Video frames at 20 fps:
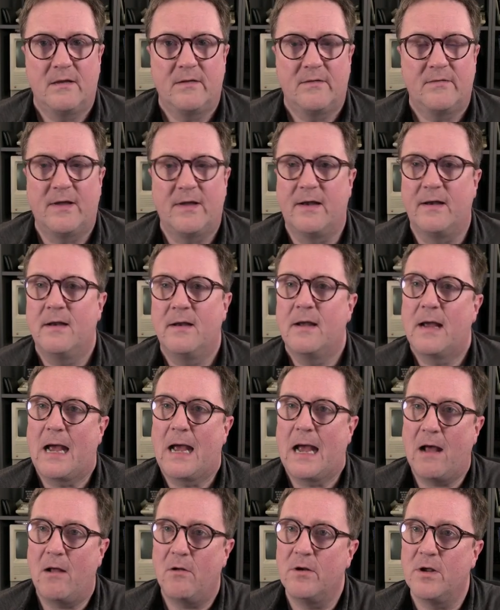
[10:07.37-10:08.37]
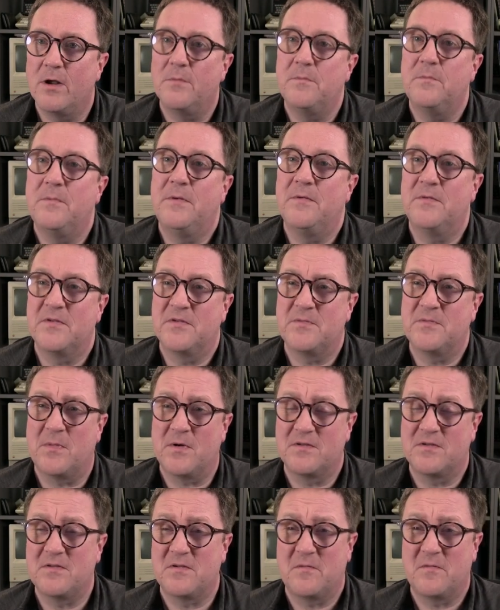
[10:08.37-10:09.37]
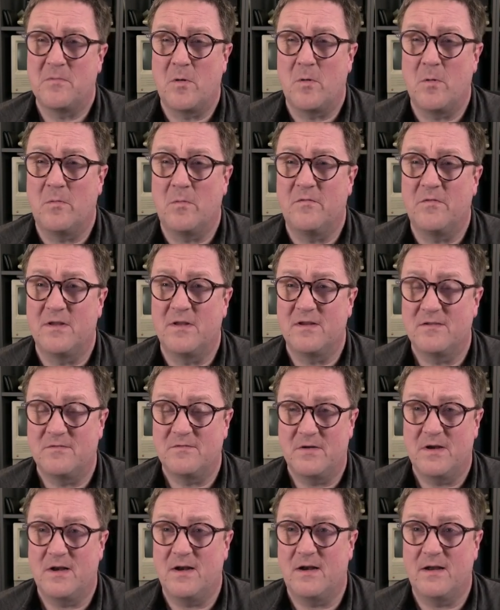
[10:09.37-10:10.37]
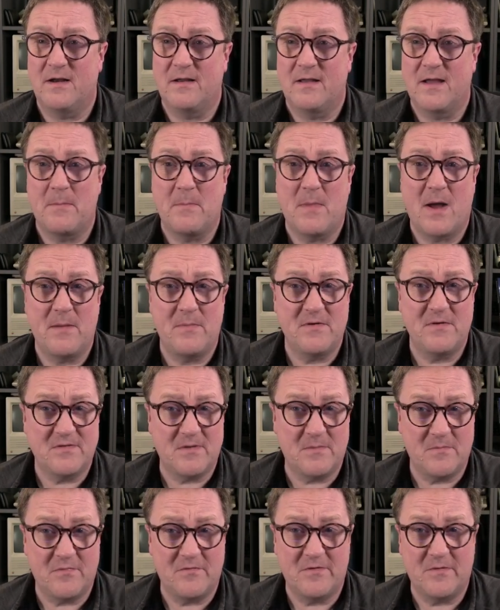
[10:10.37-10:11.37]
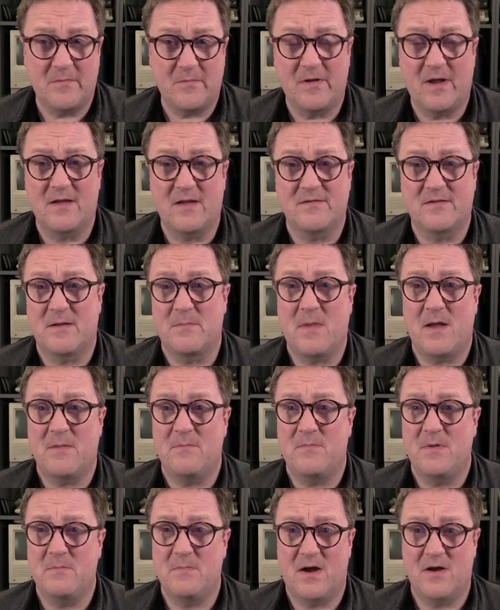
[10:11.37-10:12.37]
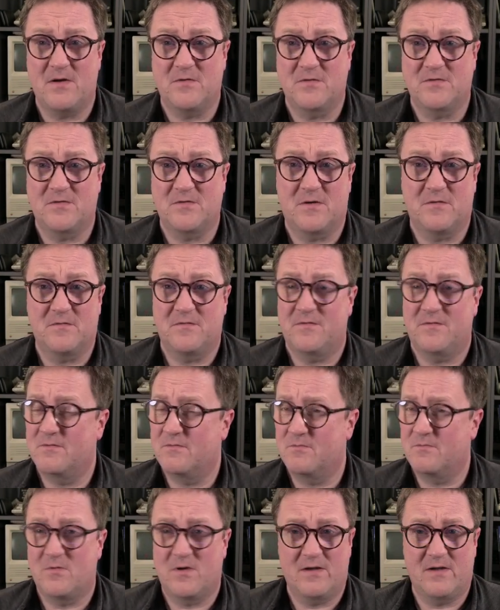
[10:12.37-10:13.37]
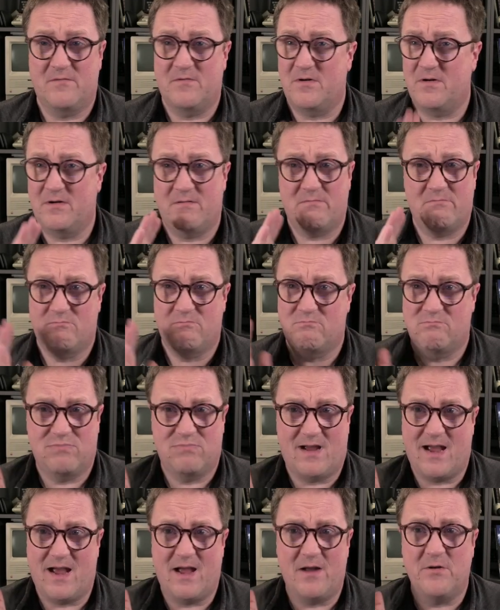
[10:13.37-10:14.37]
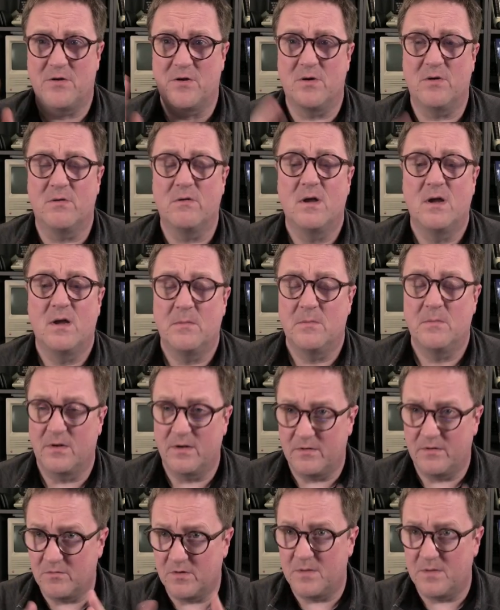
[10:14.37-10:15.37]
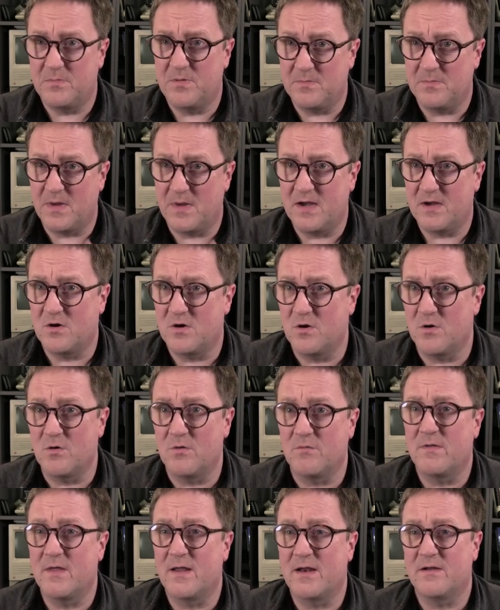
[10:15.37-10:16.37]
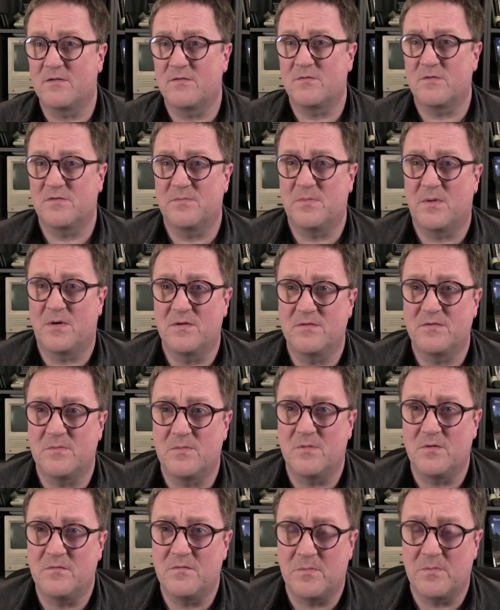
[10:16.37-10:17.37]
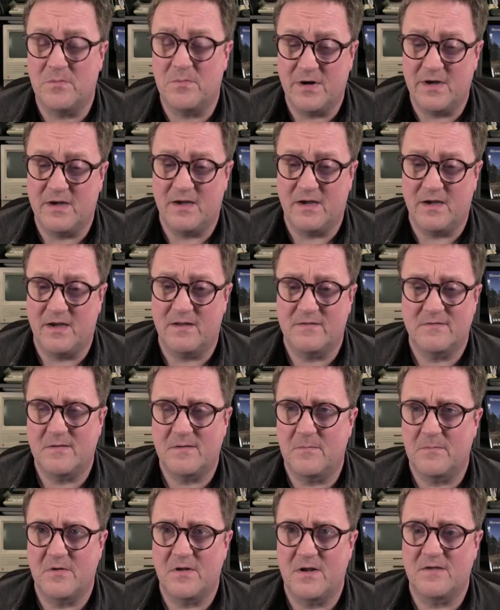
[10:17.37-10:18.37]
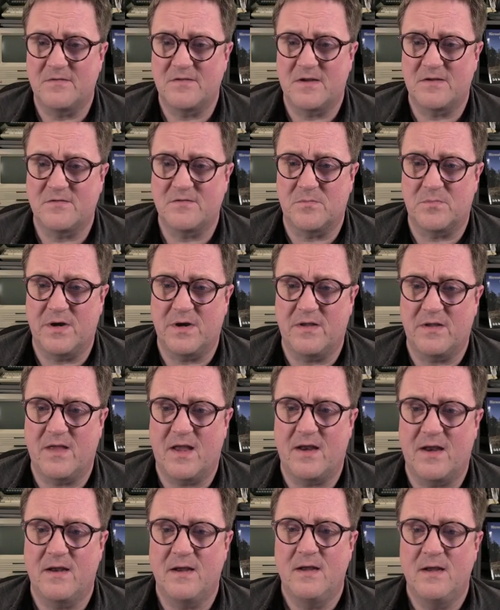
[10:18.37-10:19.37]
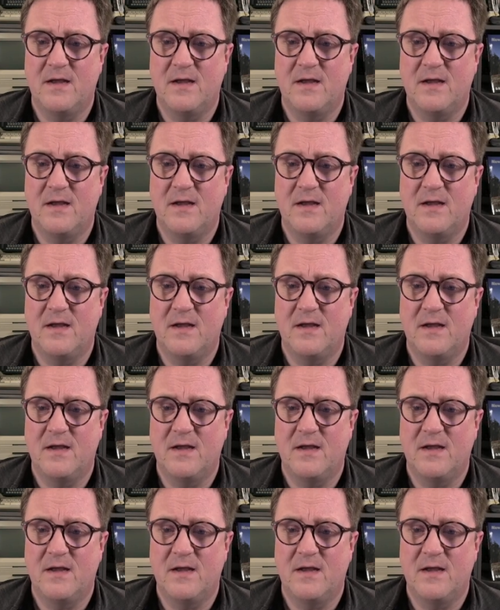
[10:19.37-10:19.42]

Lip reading: then I'll not be responsible for this failing. That might be something else. That might be Microsoft, whatever. I don't know. But it will not be my code that is responsible for breaking it. Somebody else has to break that.